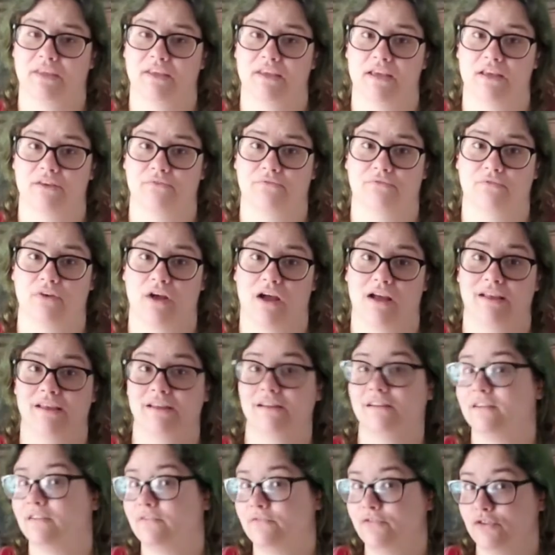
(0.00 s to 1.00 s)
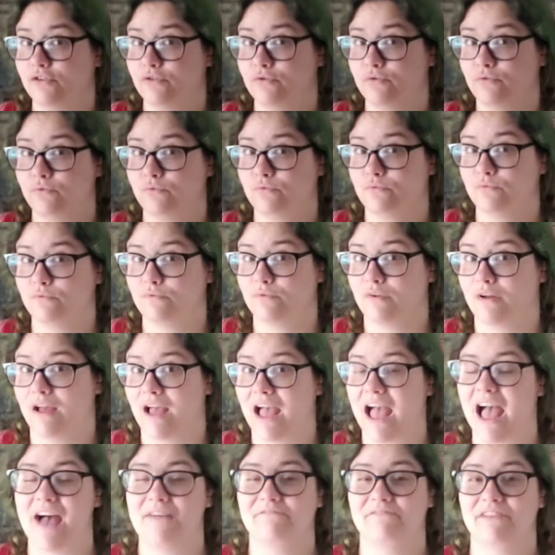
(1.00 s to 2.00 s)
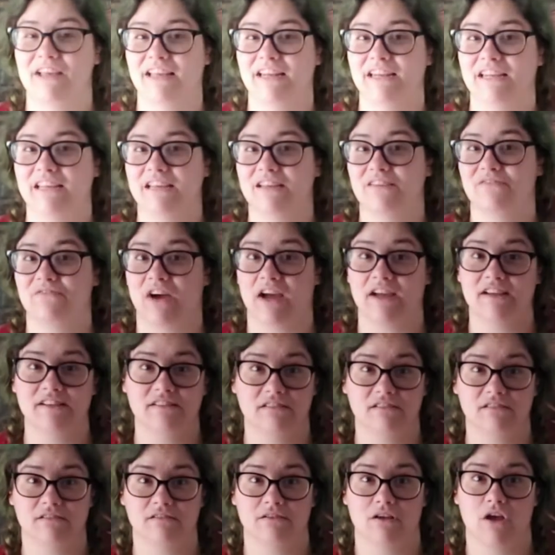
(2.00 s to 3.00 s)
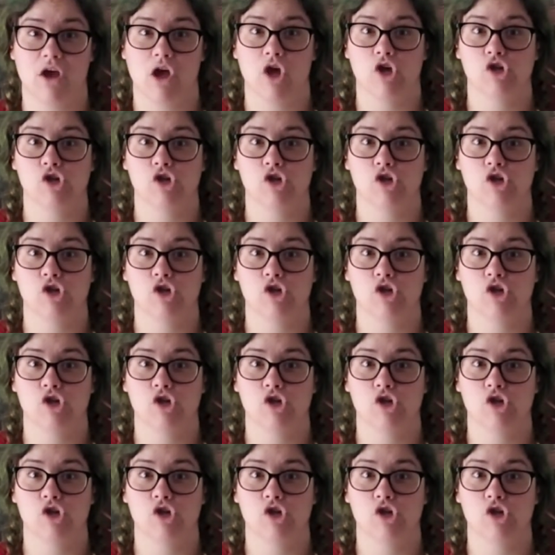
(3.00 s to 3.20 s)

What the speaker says: If any of you have any advice,